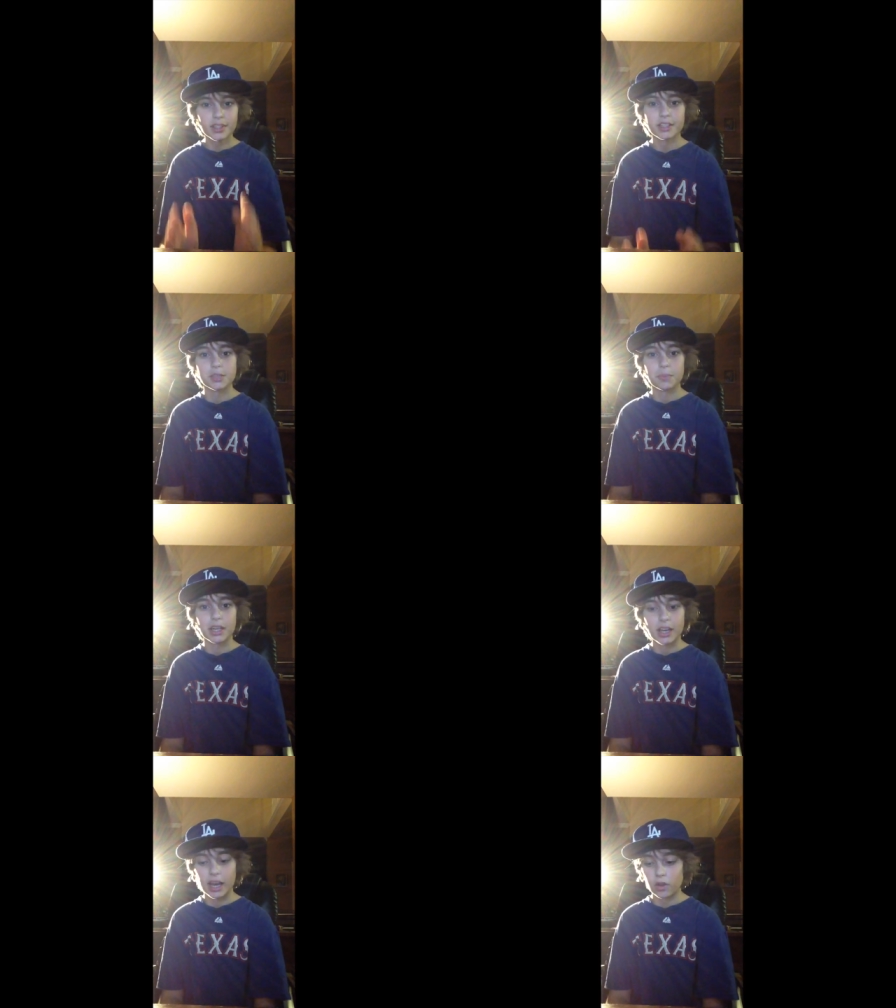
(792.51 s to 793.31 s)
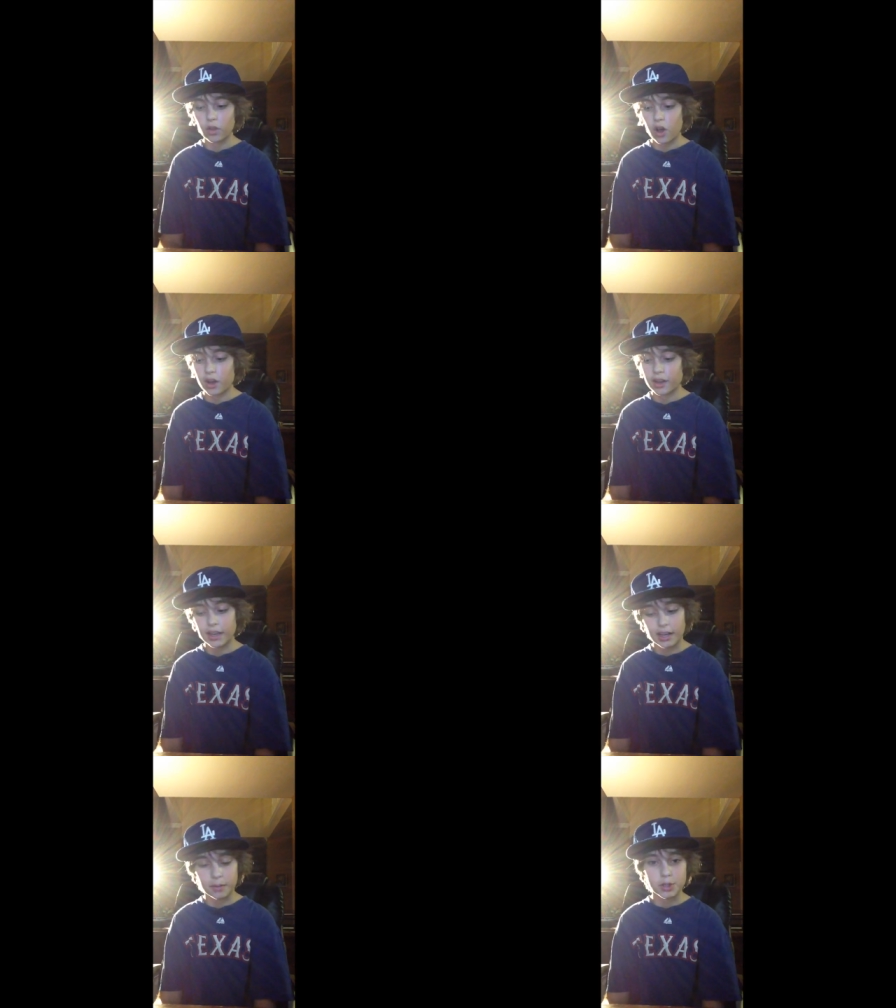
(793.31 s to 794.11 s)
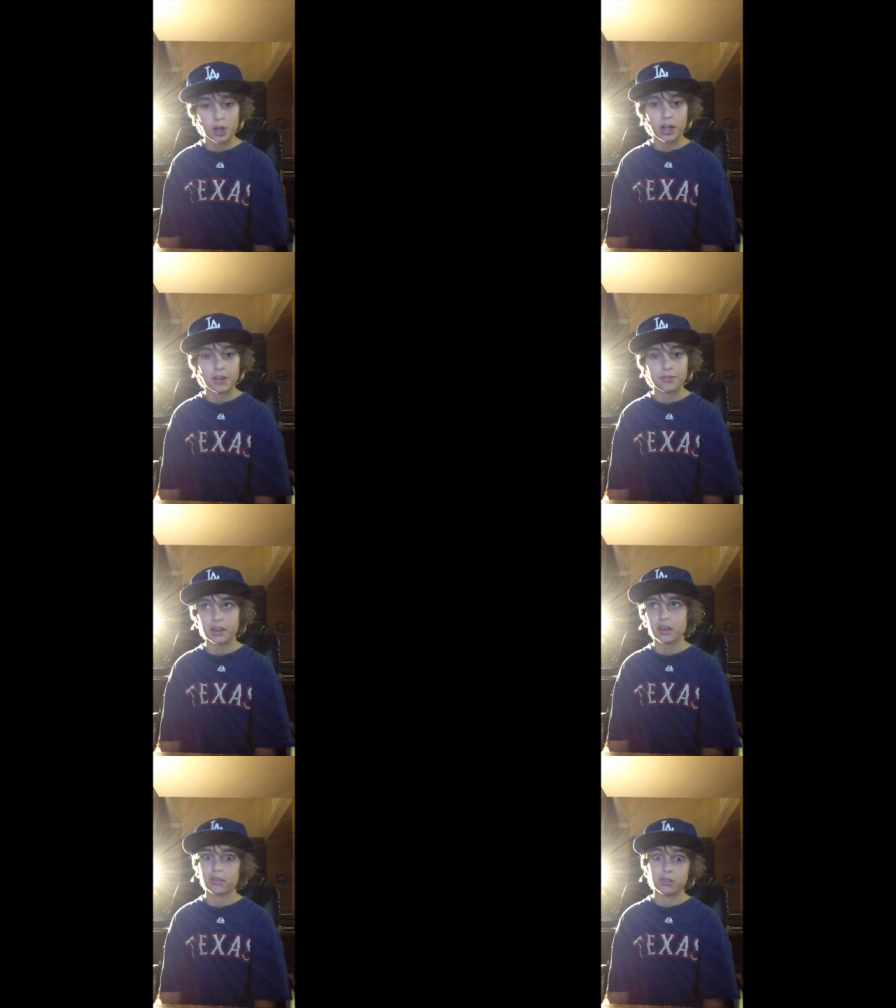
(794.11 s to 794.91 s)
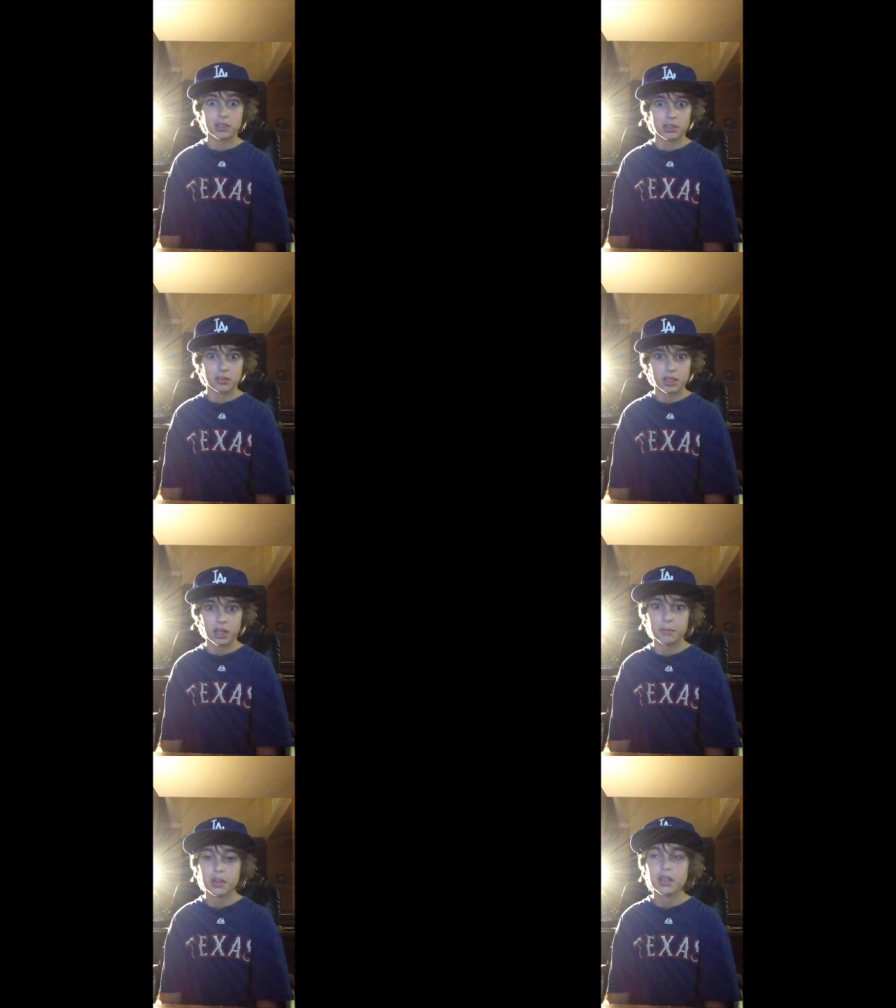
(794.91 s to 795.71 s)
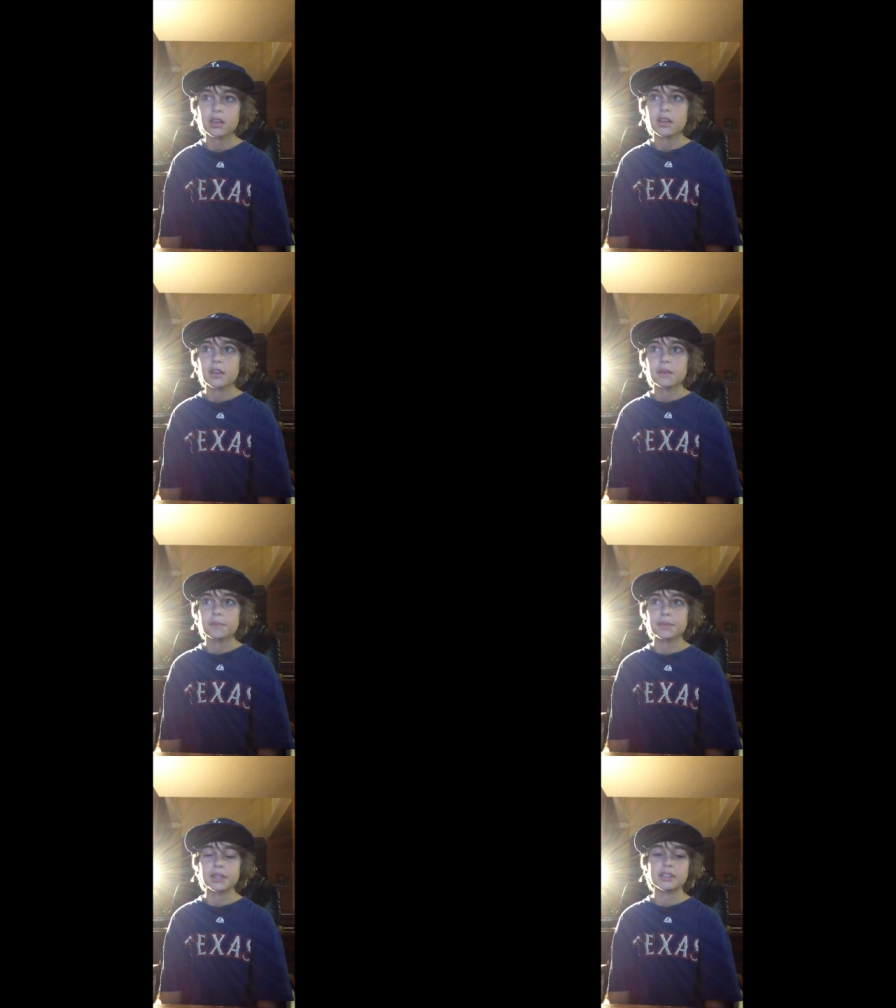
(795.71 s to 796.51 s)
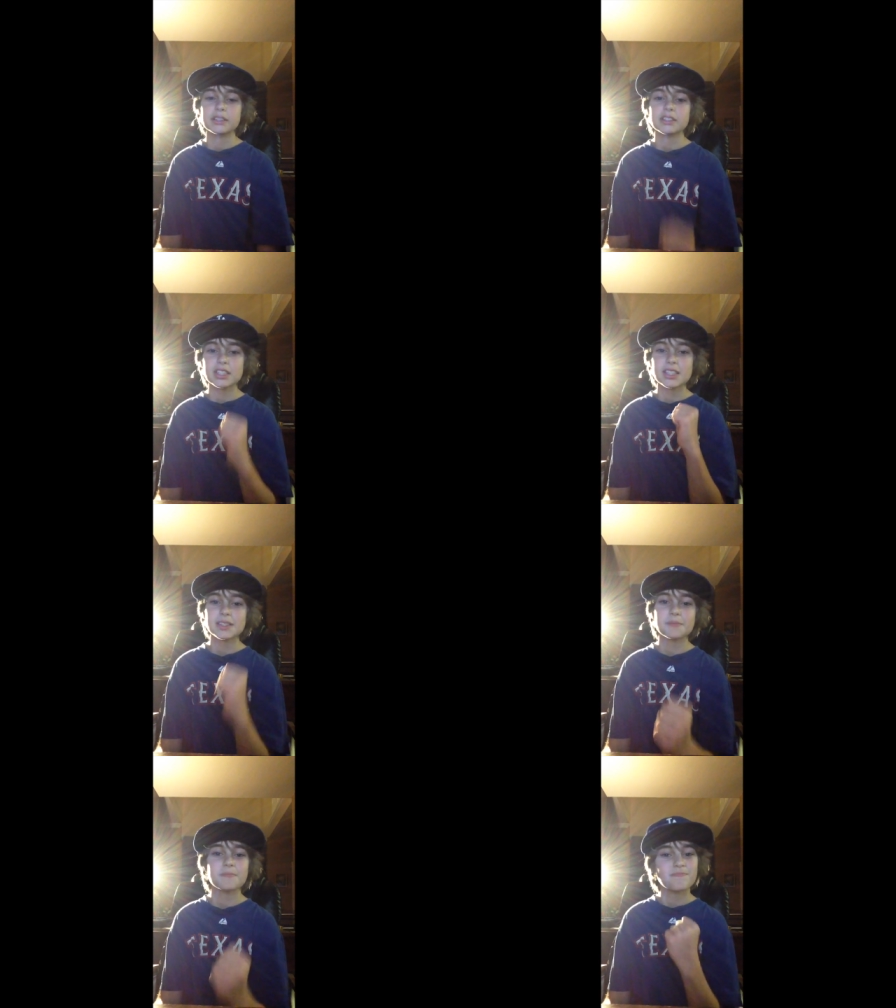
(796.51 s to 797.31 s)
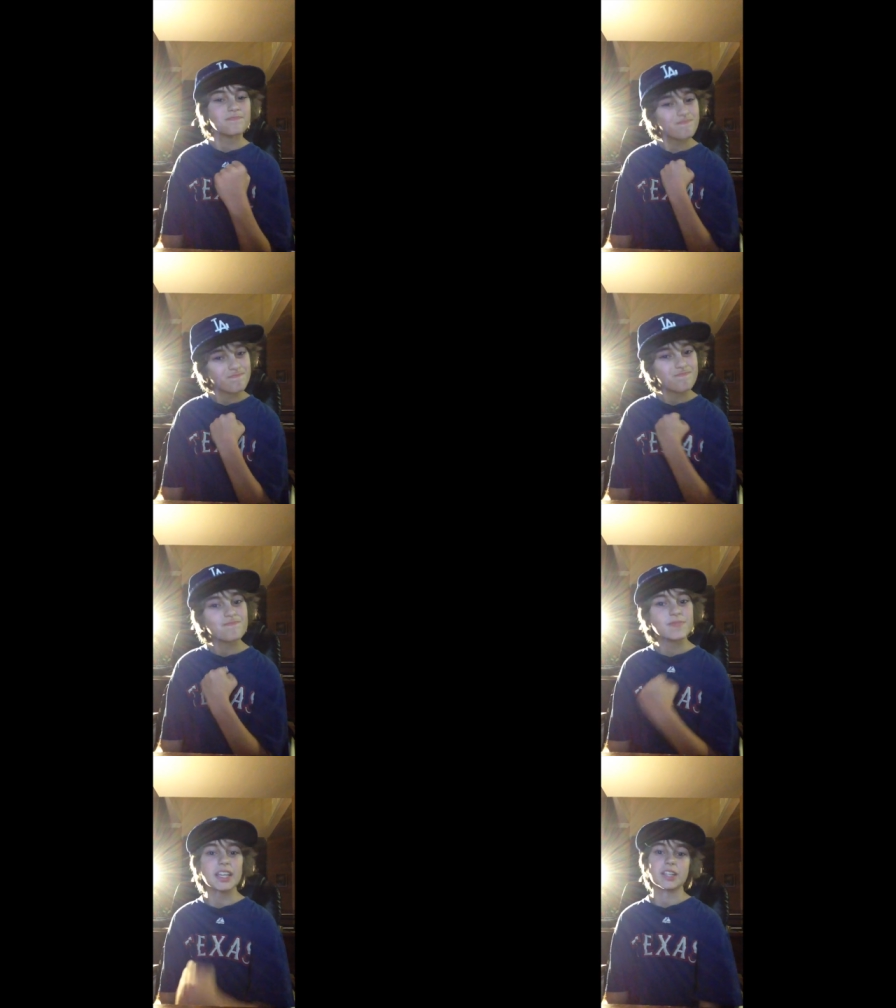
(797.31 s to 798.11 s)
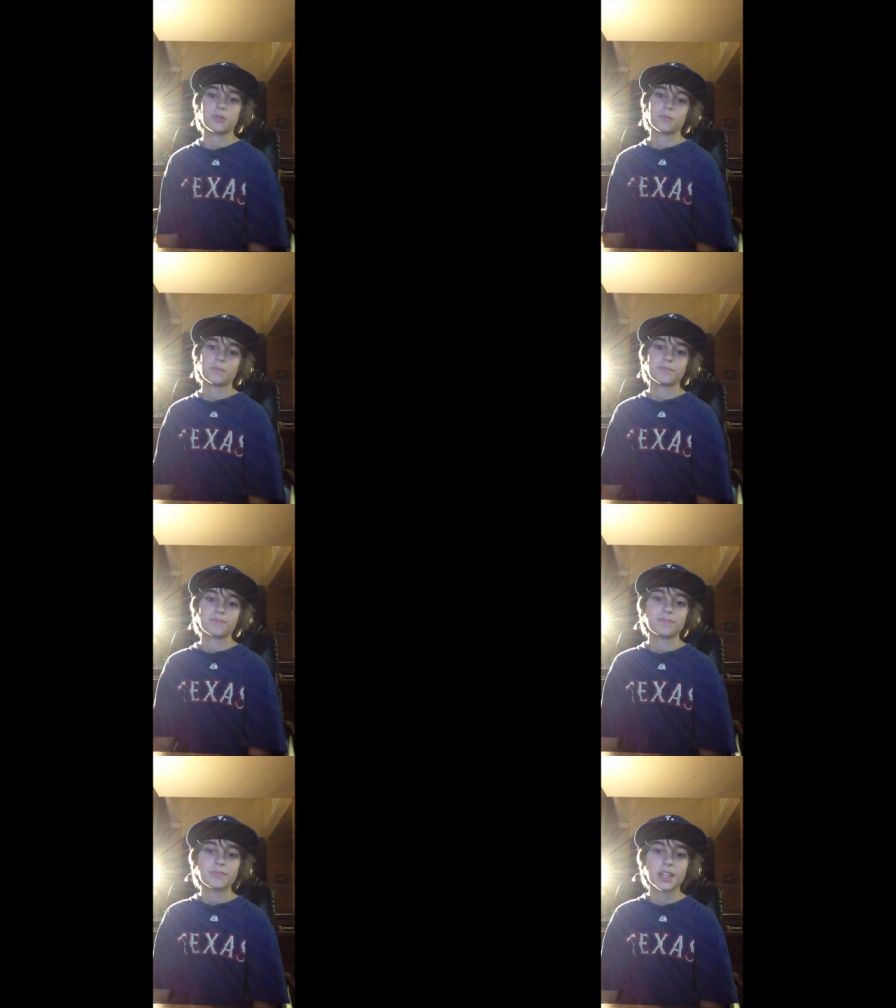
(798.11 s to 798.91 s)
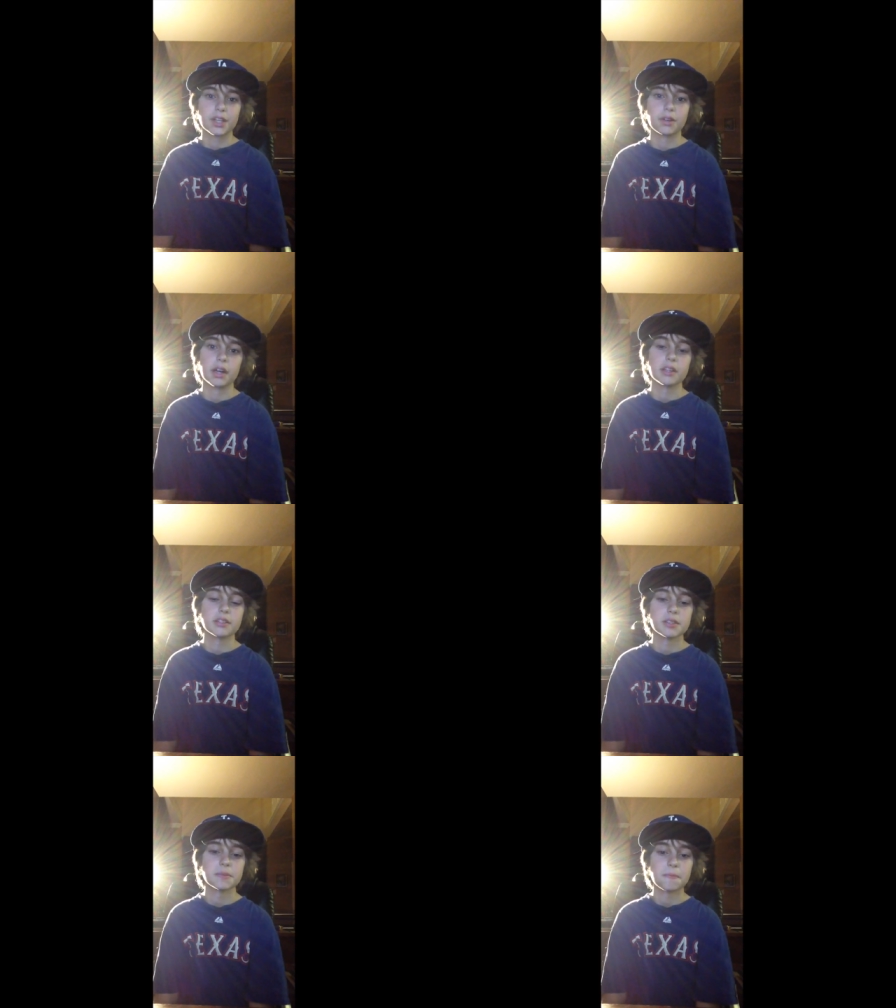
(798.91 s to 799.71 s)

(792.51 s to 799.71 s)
It's been kind of long, and I'm sorry if I kind of lost it. But just thank you. Thank you guys.